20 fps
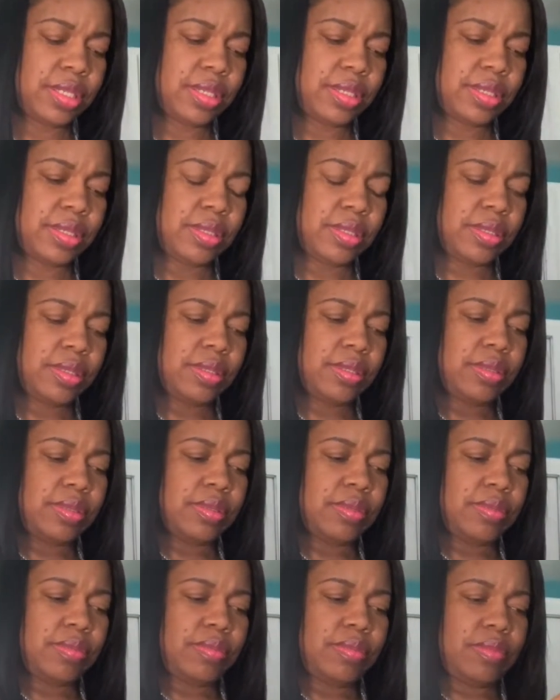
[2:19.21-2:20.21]

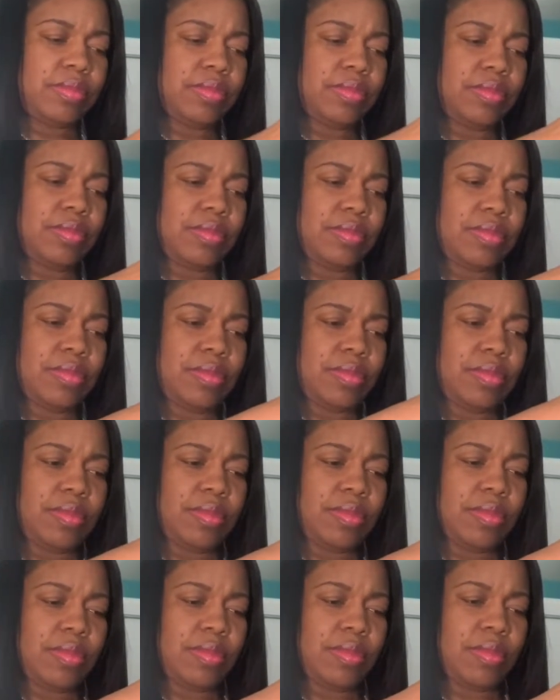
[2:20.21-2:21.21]

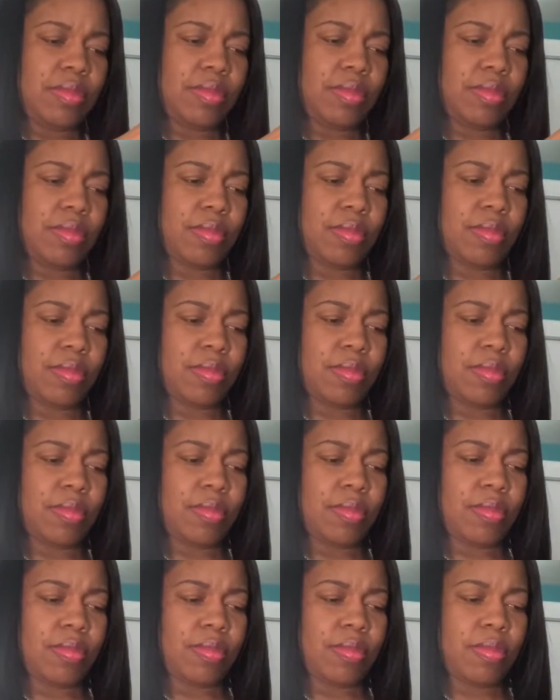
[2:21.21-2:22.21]

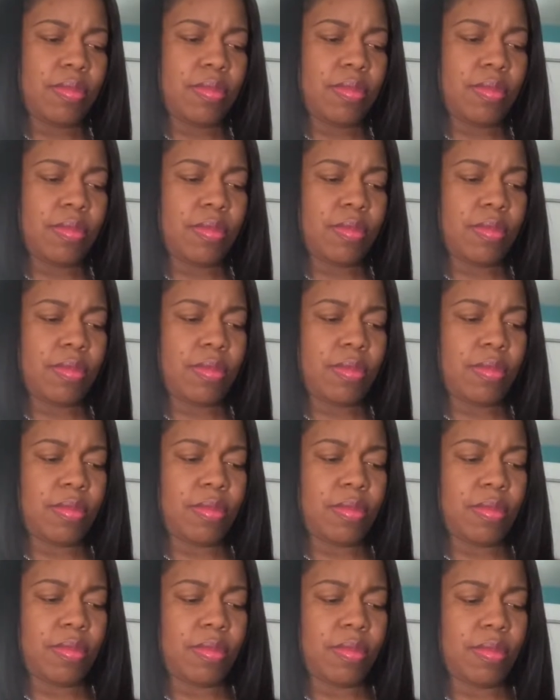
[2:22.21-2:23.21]

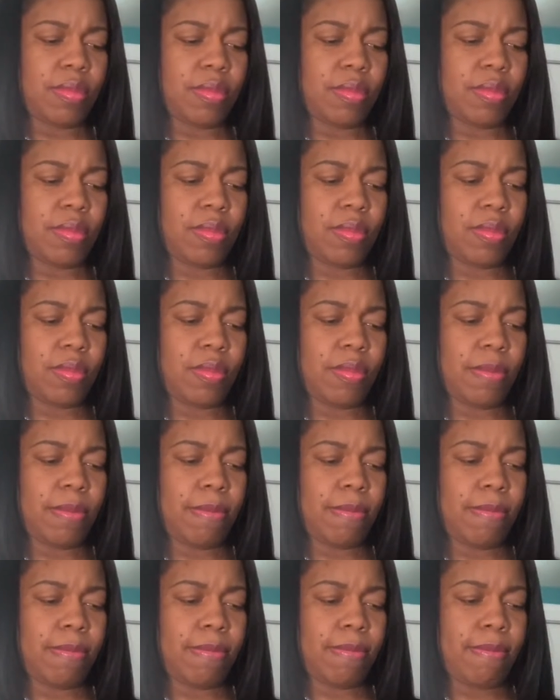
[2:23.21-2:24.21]

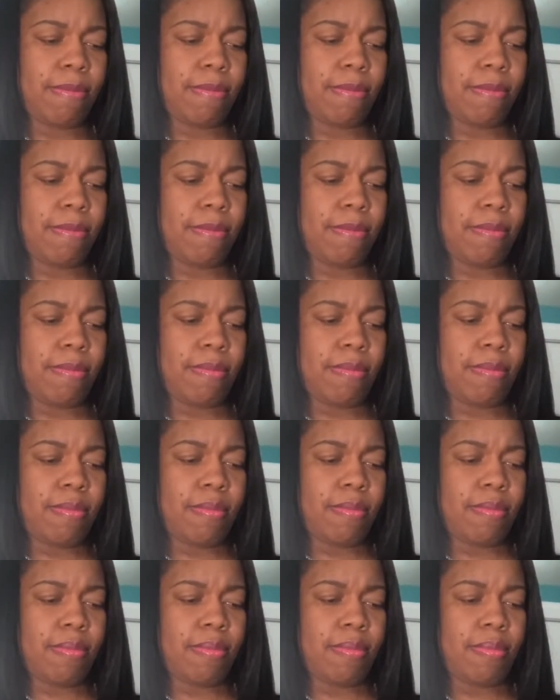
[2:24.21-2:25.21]

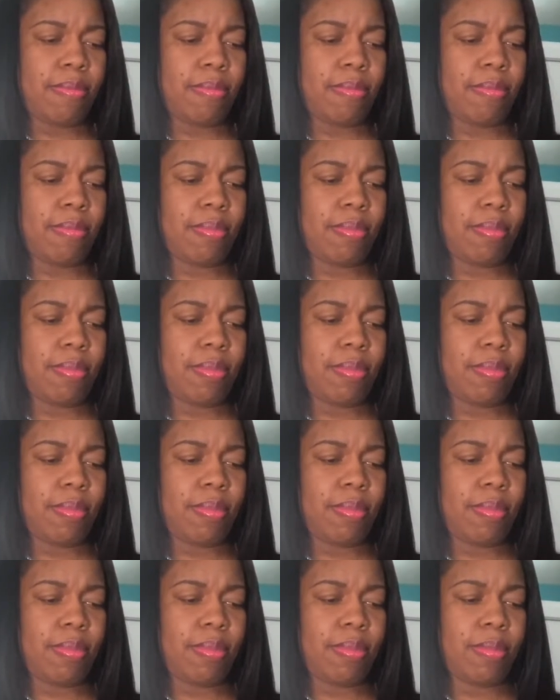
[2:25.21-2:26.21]

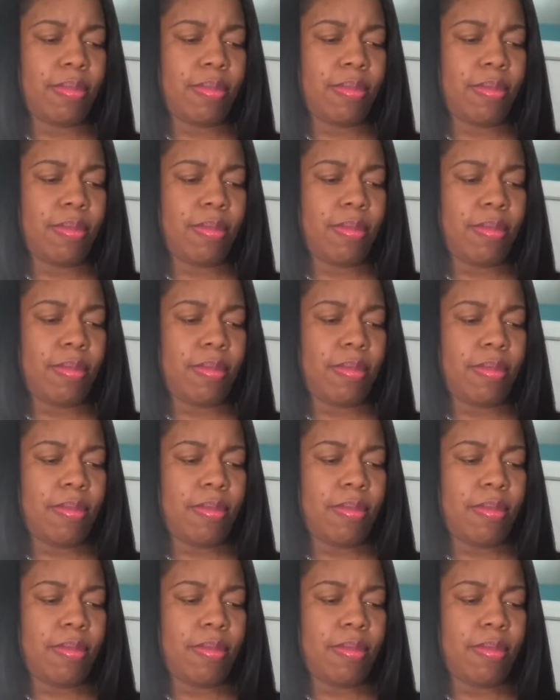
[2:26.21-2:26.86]
Nothing is said.